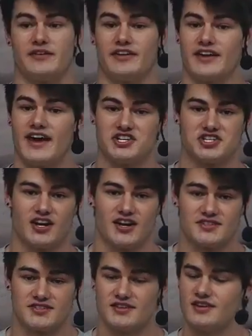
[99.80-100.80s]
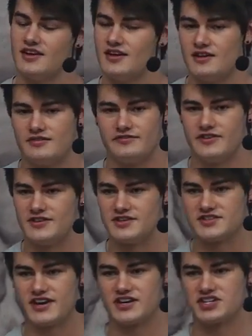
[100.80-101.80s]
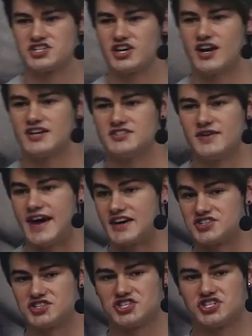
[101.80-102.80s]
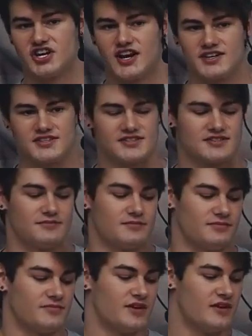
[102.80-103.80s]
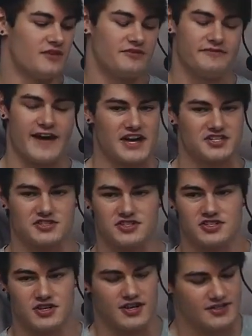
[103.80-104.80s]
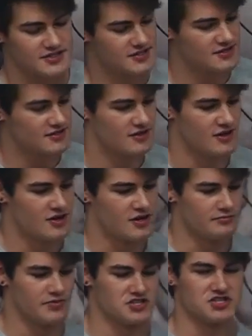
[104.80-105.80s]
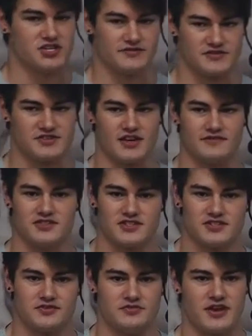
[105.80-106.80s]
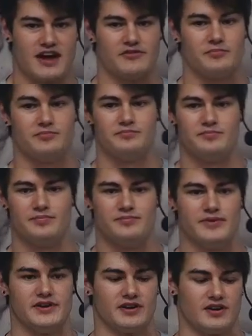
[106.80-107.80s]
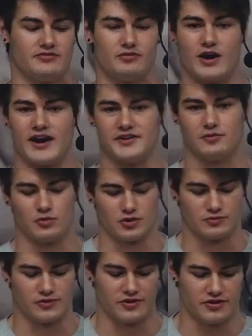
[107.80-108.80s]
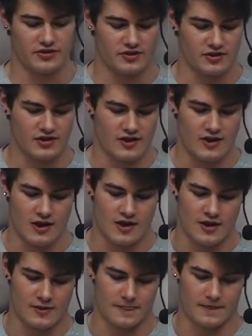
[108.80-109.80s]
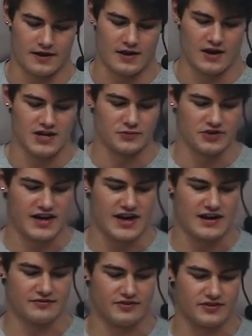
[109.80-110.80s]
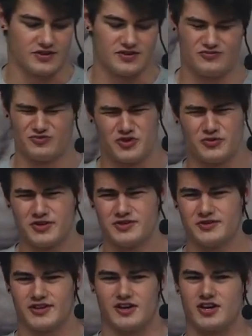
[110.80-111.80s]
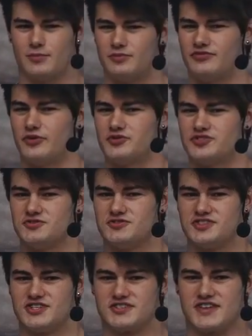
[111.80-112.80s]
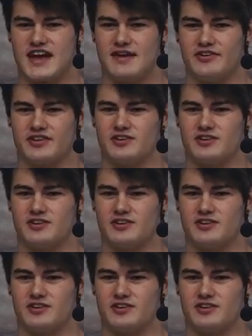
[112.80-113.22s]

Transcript: want to have headshots, fitness kind of shots, your action shots, some fashion shots, a bunch of different stuff, just so you have a big variety to work with. You want to do a couple photo shoots just to have